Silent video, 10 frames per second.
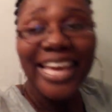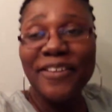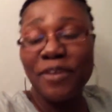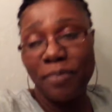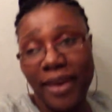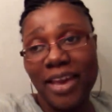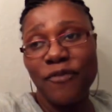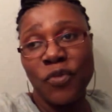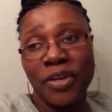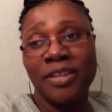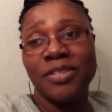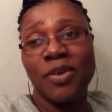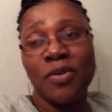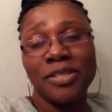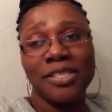Even paid for it
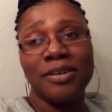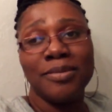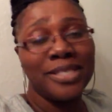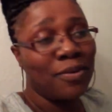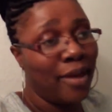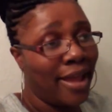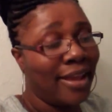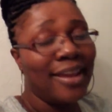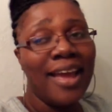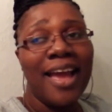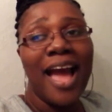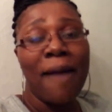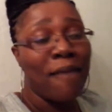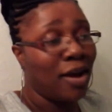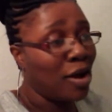also. So, hey, I'm
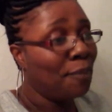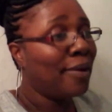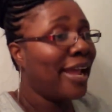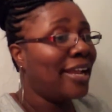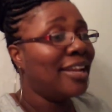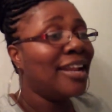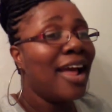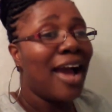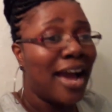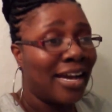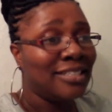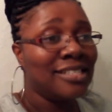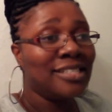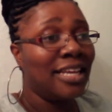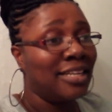not complaining. I
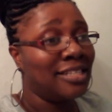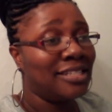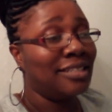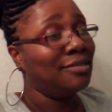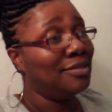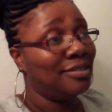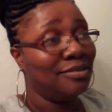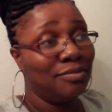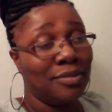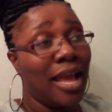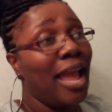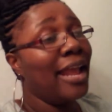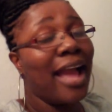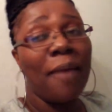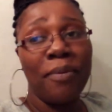just say, listen, I
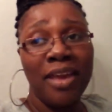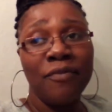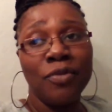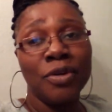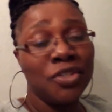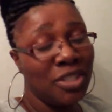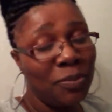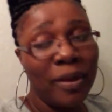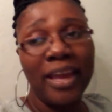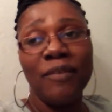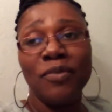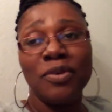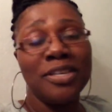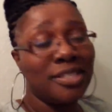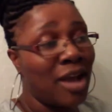ain't got paid for it. She paid for
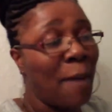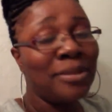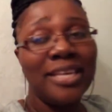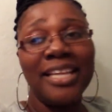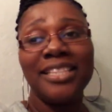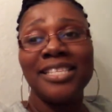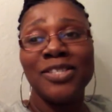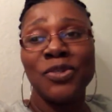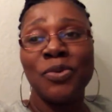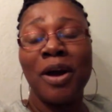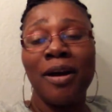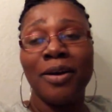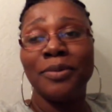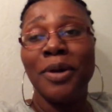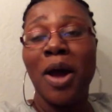it. So I'm gonna take this little
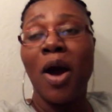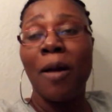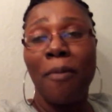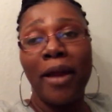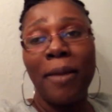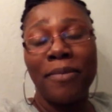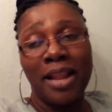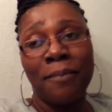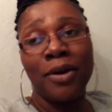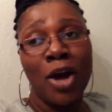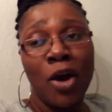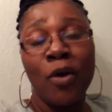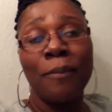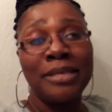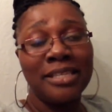uh, appointment. I'm gonna
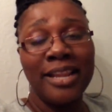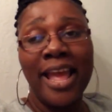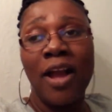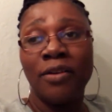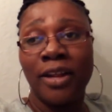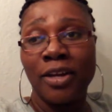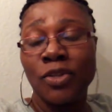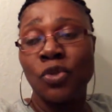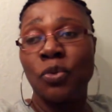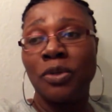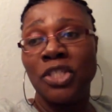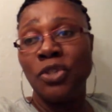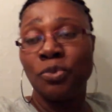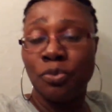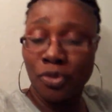go. I'm gonna sit down, let her do the
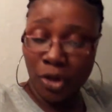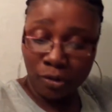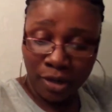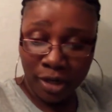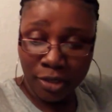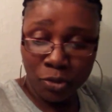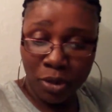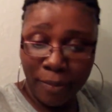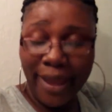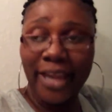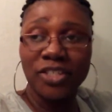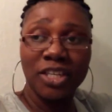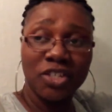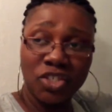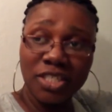shoot. you know, let her do the magic,
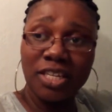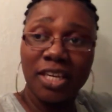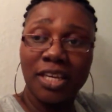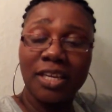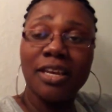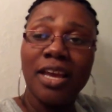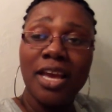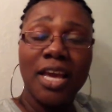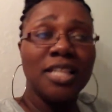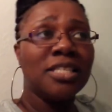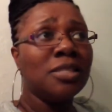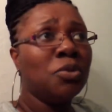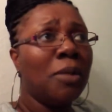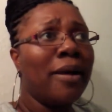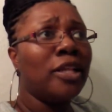and she did. This is
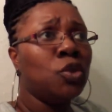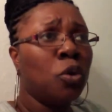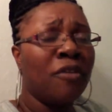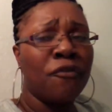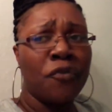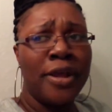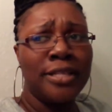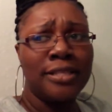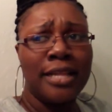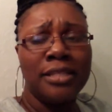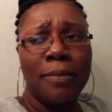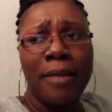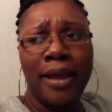one of my daughter friends that did my